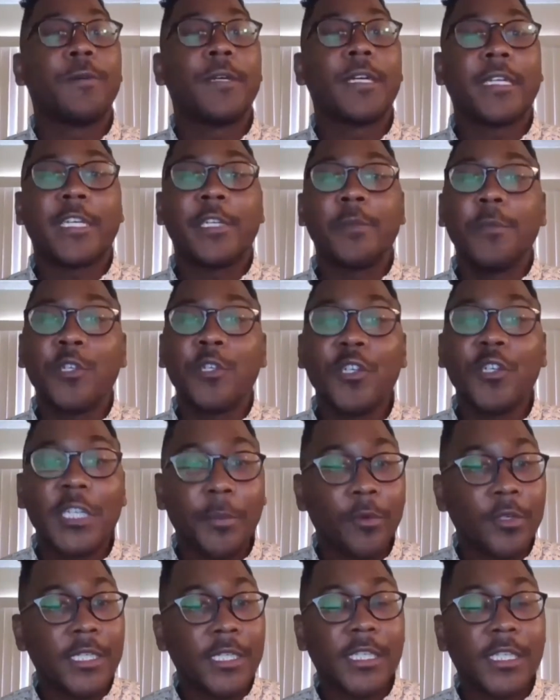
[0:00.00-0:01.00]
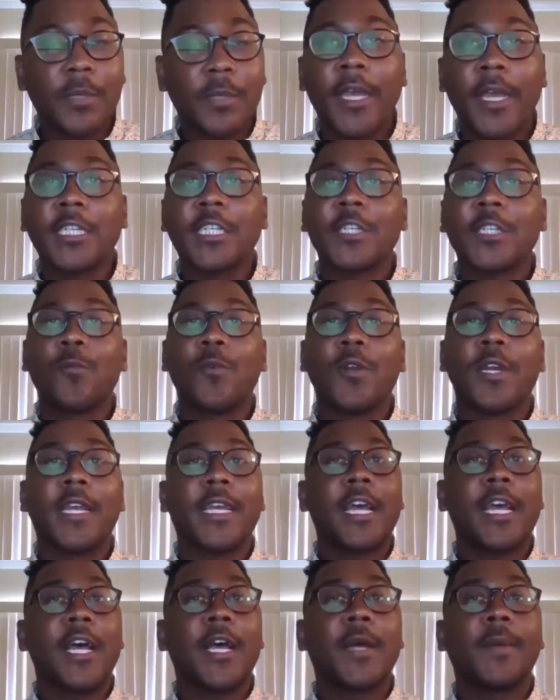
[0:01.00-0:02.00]
community participation when it
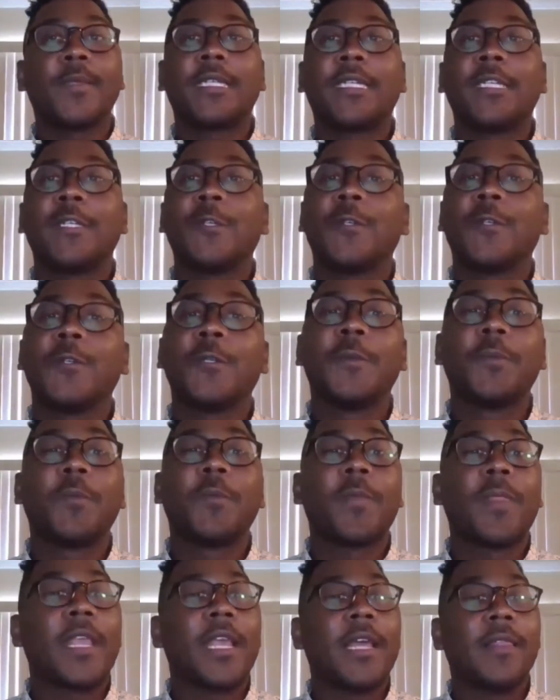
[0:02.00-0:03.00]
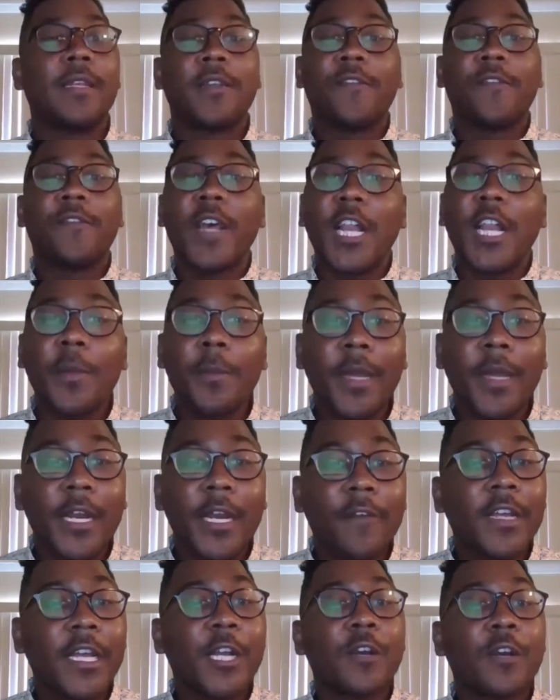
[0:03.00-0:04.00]
comes to the development of
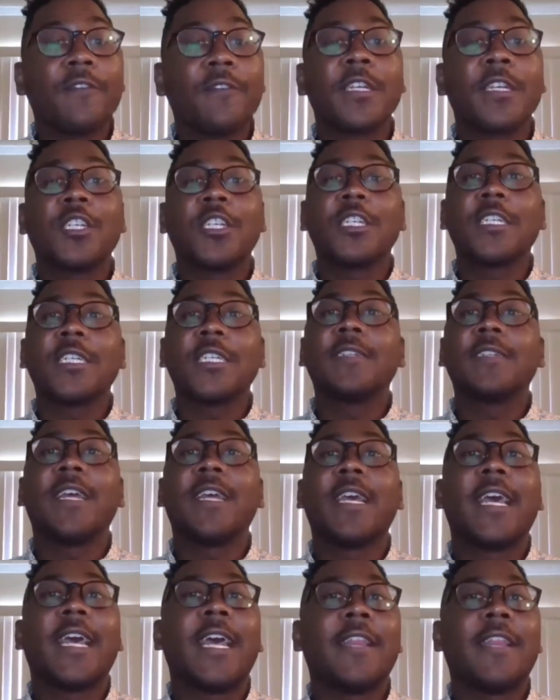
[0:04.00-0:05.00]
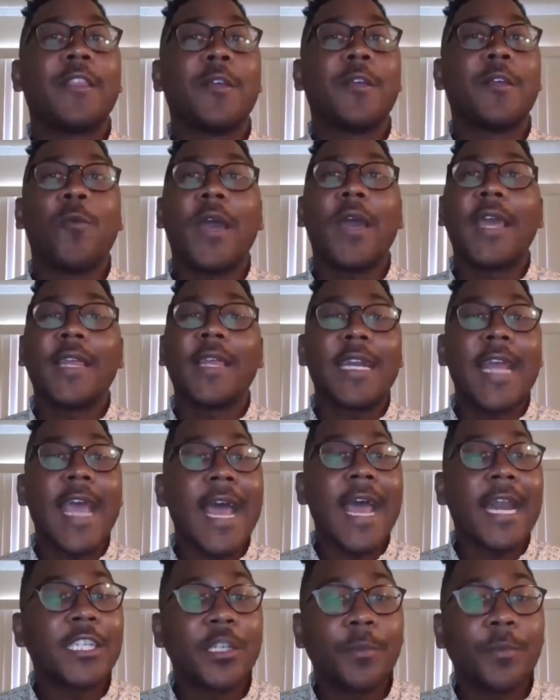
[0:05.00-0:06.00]
an intervention, the way the
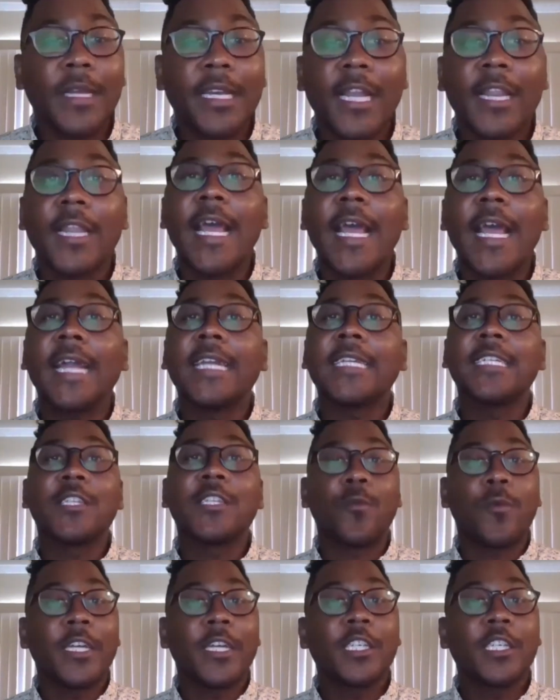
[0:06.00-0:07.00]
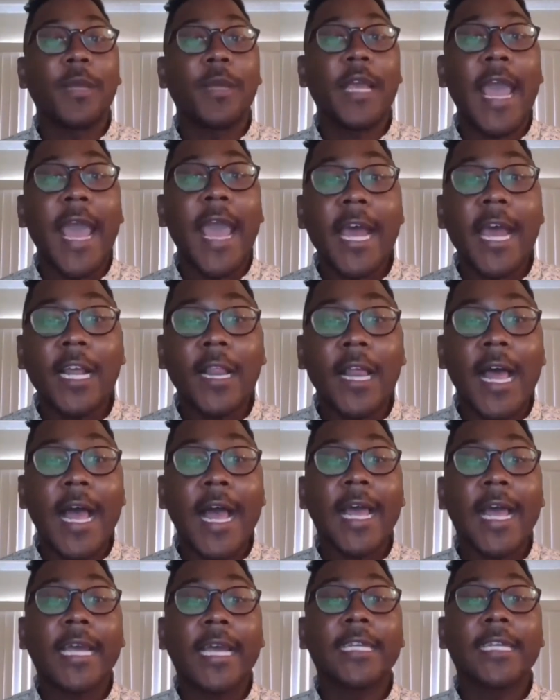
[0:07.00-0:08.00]
data should be collected, the way it should be
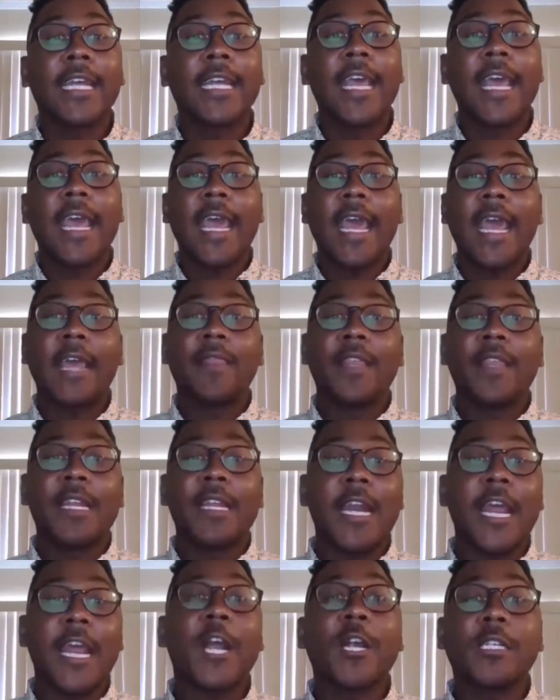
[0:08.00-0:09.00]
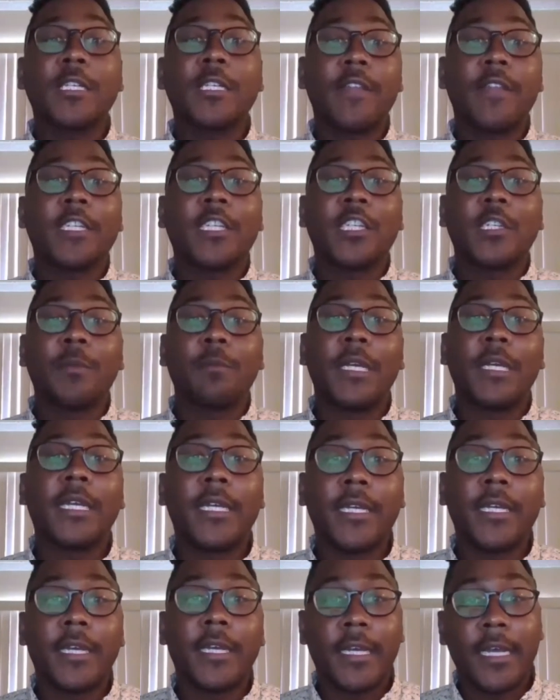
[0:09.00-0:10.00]
analyzed, and the narrative that should
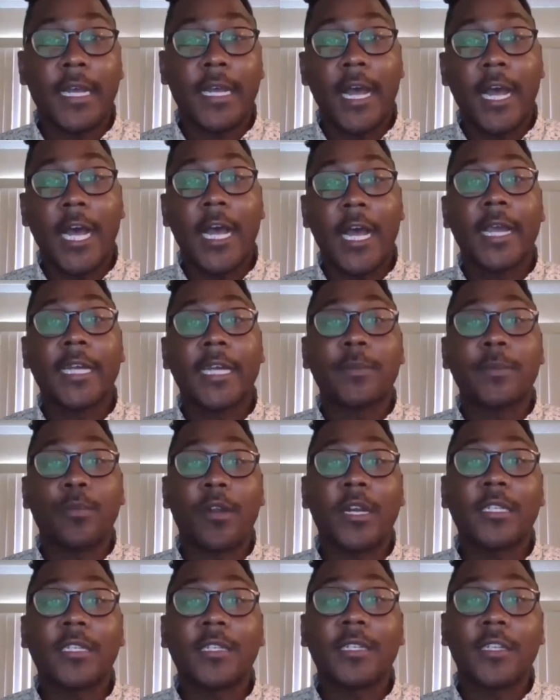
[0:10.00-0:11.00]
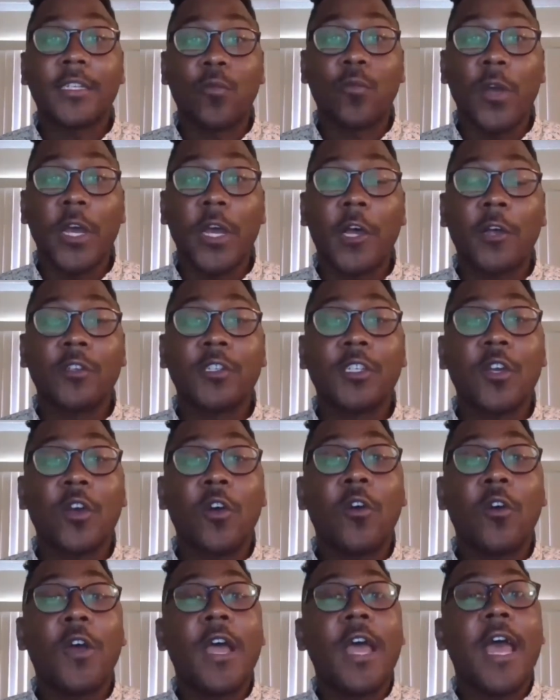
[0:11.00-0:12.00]
be expressed as well.
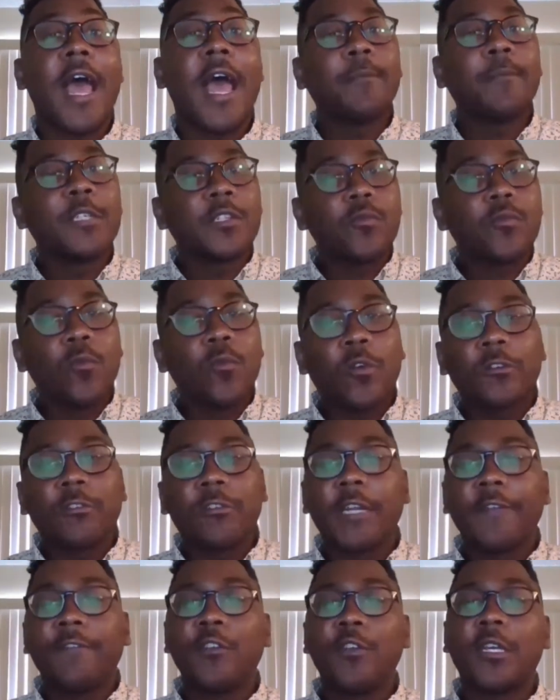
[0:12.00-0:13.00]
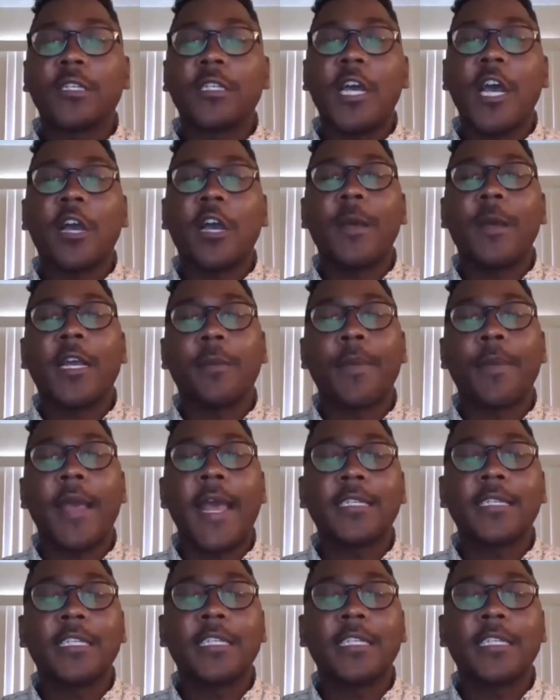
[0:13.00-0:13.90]
So I'm just wondering if you could talk about capacity